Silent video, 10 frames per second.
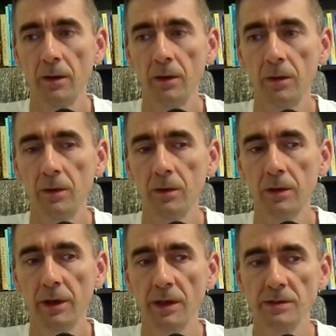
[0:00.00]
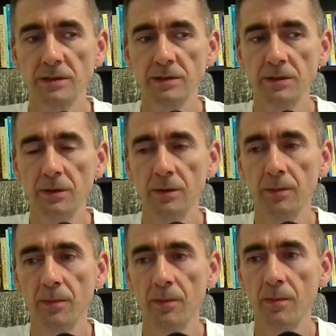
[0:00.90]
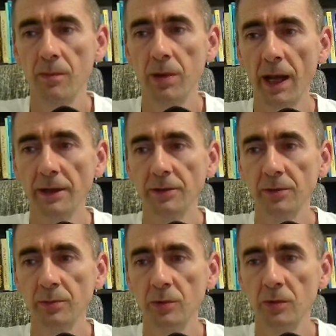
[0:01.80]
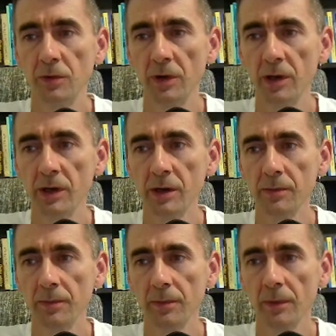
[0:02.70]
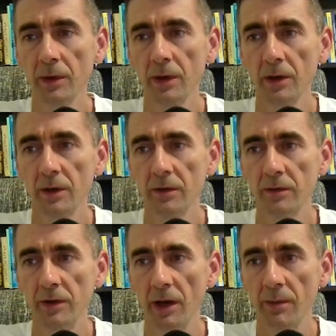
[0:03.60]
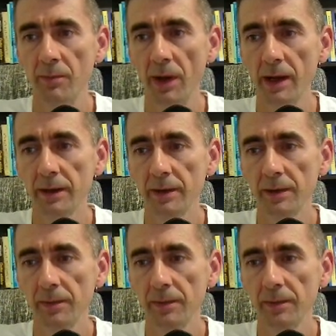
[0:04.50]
Okay, so black to move here, we are back.